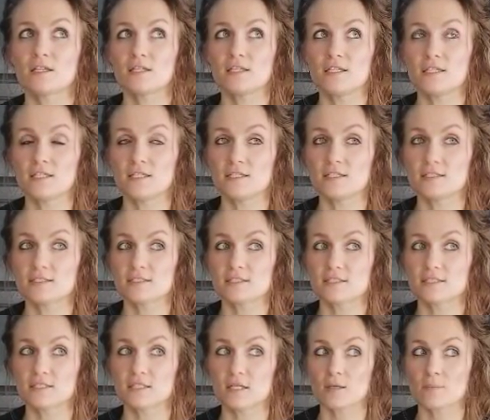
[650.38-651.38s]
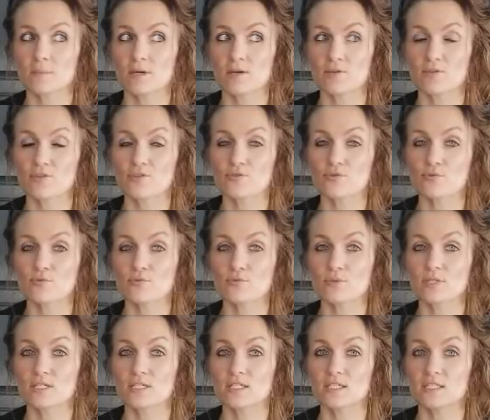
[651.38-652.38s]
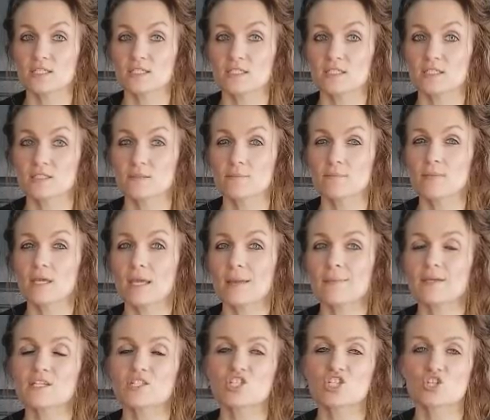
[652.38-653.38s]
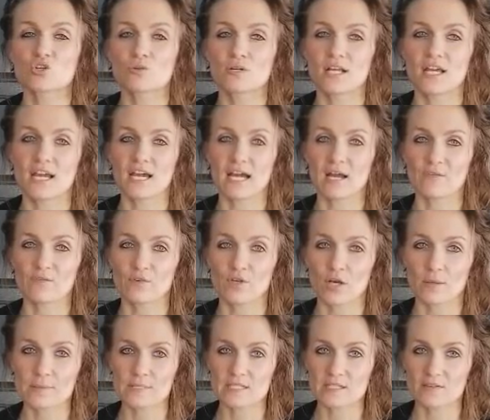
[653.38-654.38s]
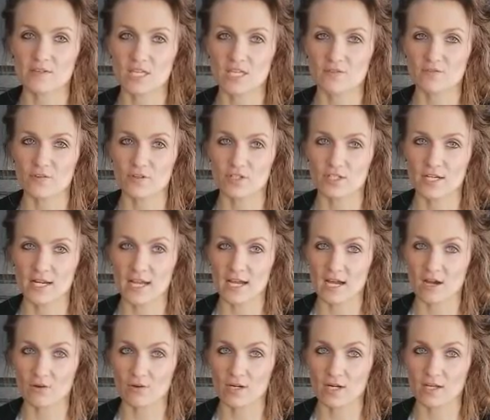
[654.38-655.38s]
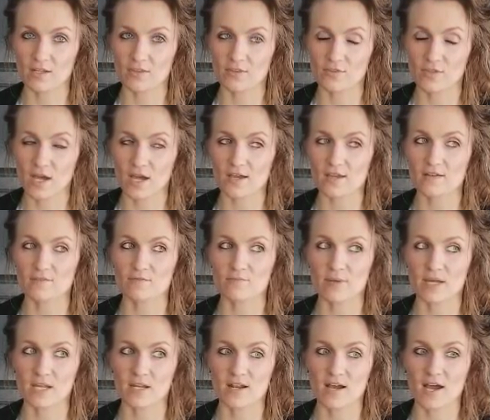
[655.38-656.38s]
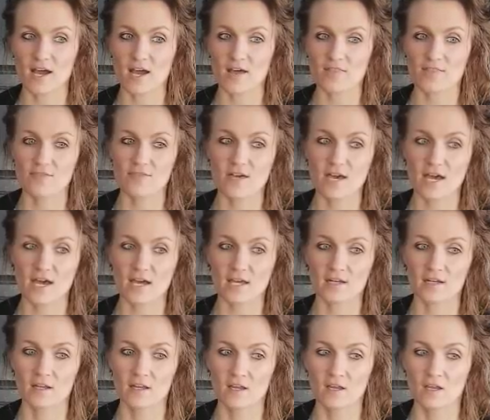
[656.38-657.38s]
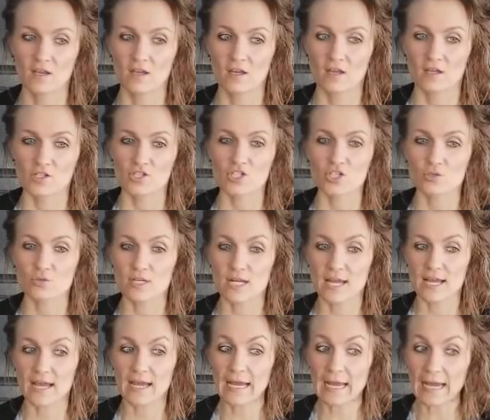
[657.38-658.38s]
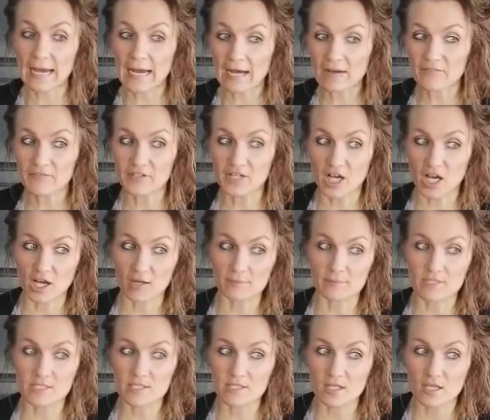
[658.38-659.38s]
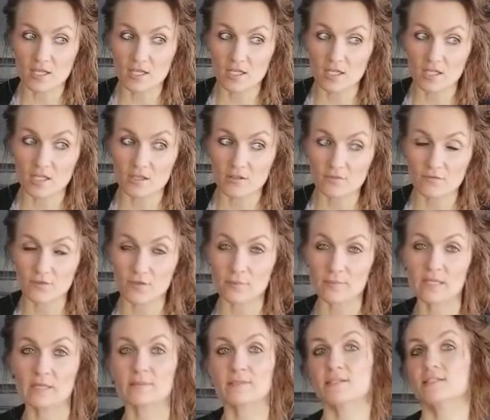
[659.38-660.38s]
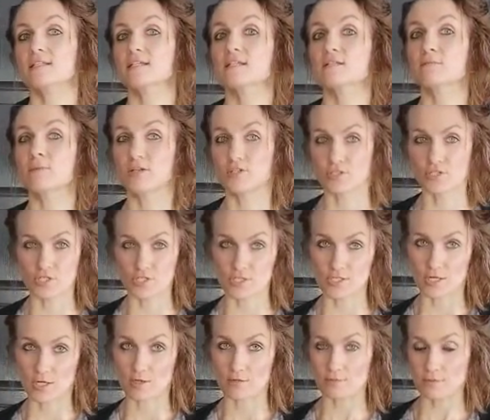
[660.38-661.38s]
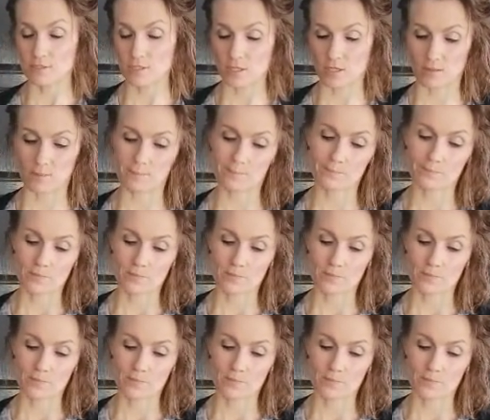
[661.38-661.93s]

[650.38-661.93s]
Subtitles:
eat about 3, maybe 2.5 cups of kefir now, and I have been on that 2.5 cups for maybe 6 months or so. So